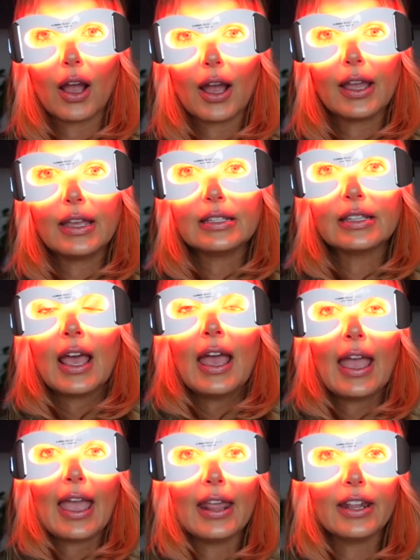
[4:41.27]
eyes,
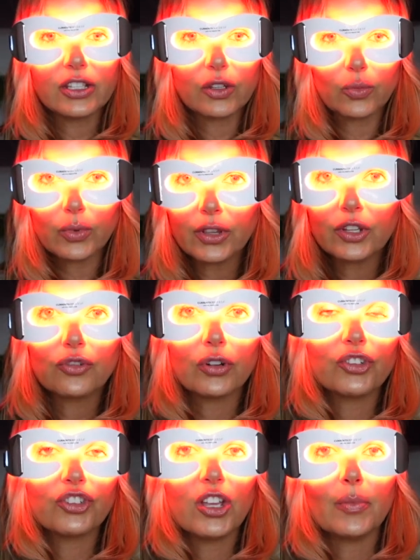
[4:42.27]
and it's a really
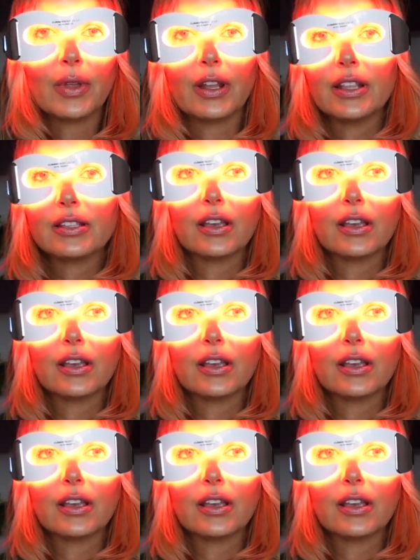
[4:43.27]
short treatment.